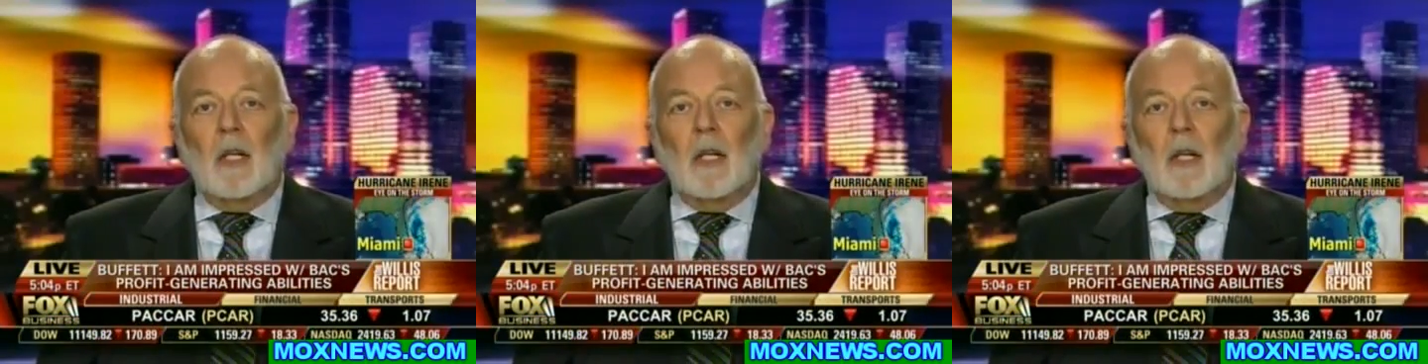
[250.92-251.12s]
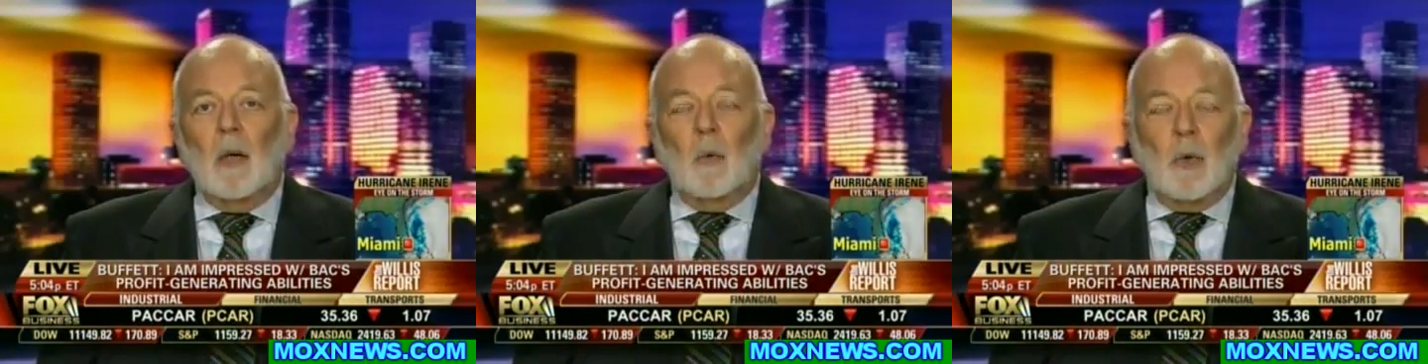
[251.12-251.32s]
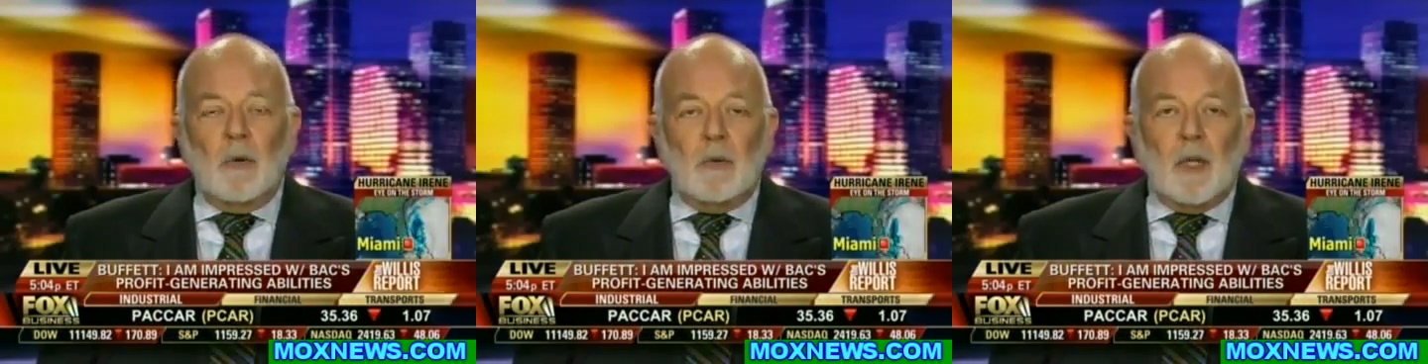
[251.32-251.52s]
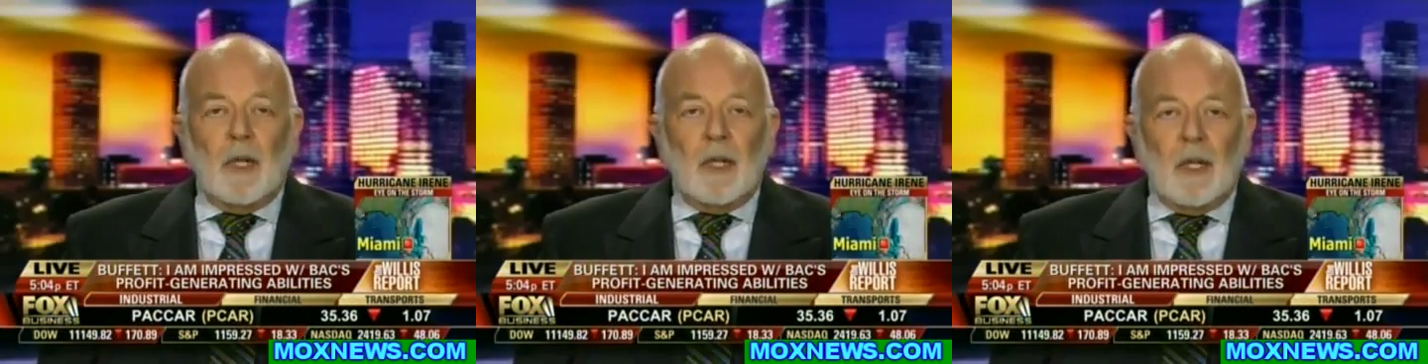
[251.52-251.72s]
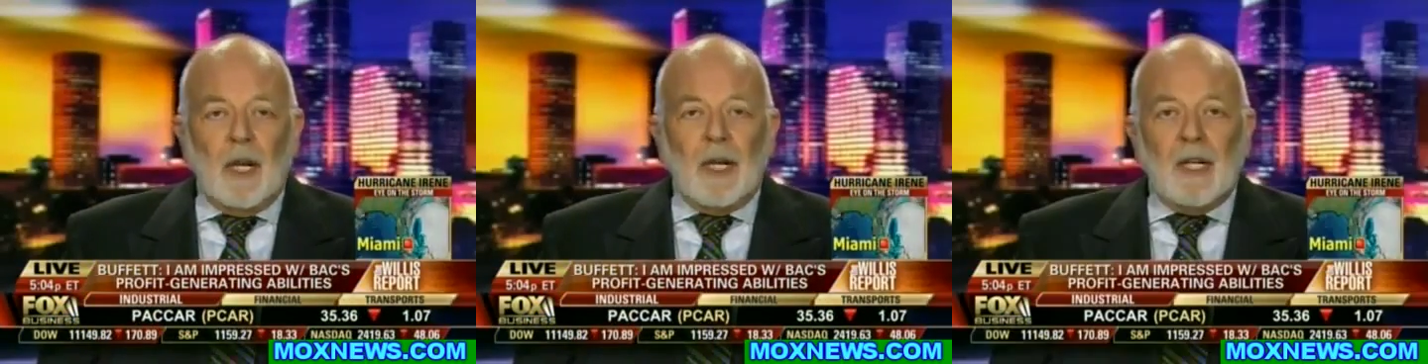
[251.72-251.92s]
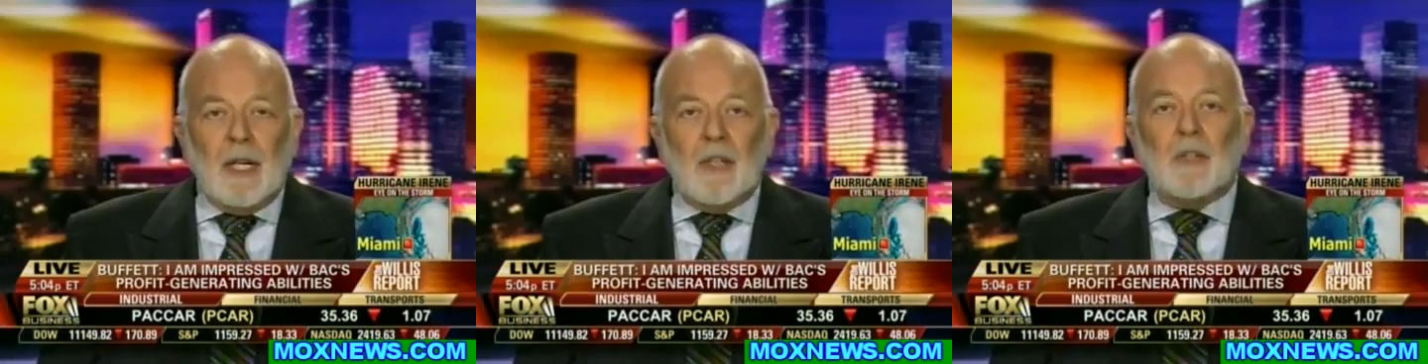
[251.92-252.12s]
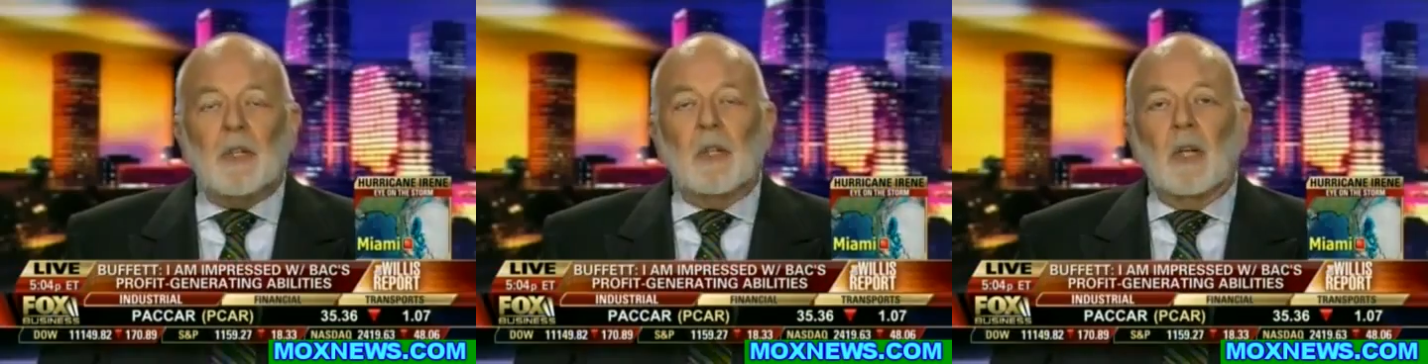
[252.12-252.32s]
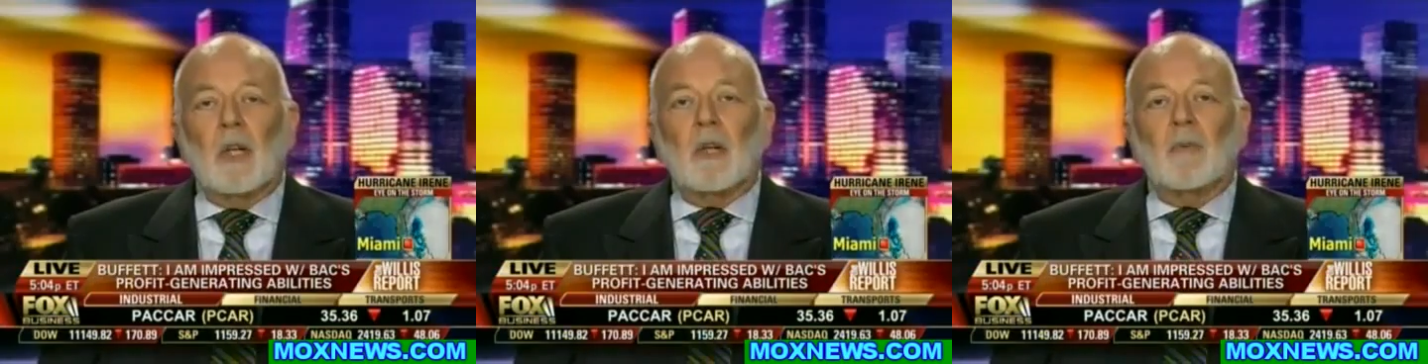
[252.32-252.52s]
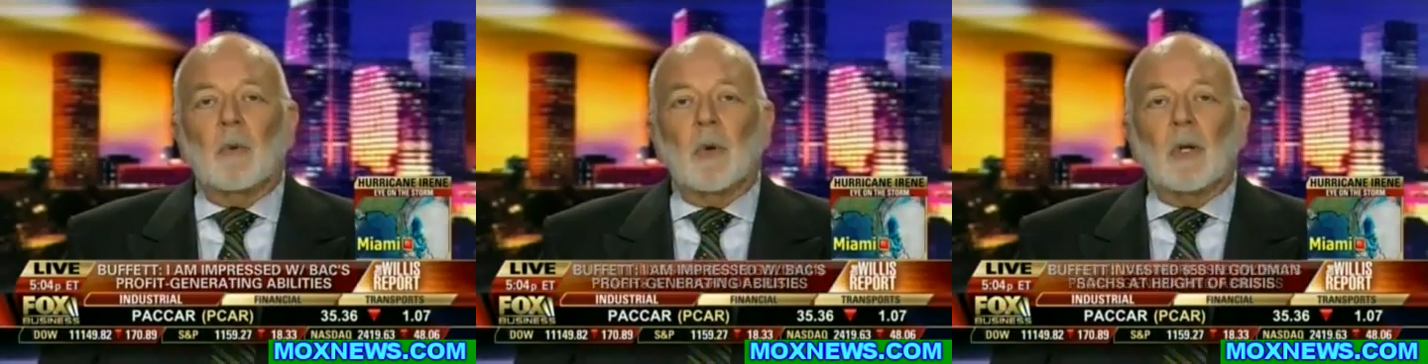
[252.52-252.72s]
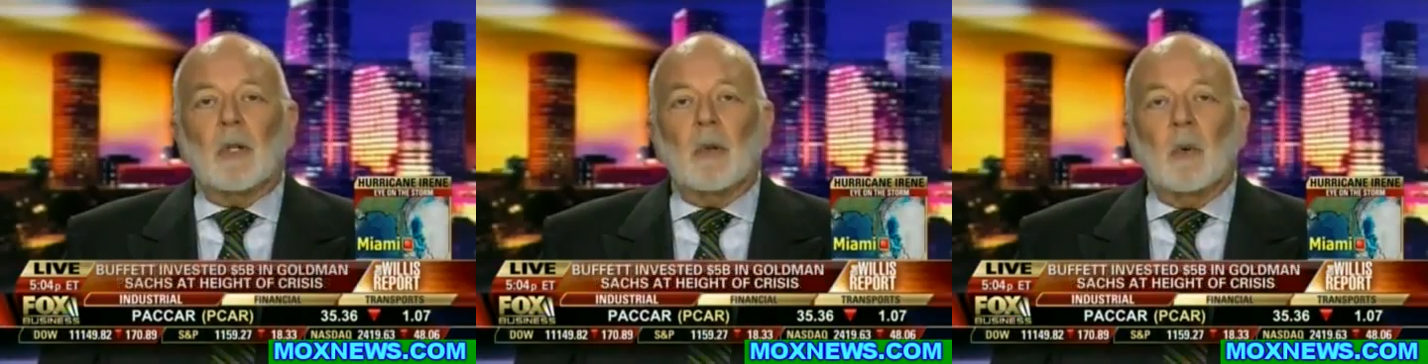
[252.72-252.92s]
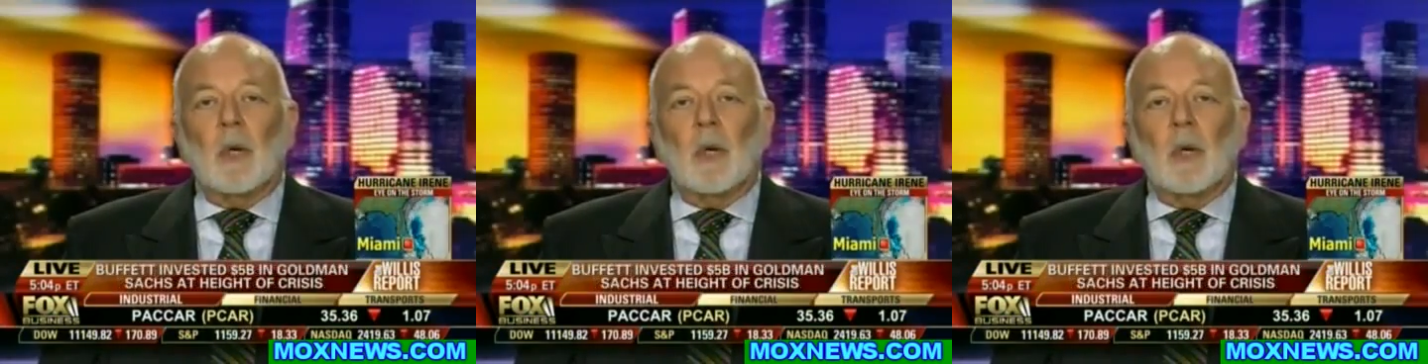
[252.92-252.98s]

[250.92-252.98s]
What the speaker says: We've done, I guess, a lot of work the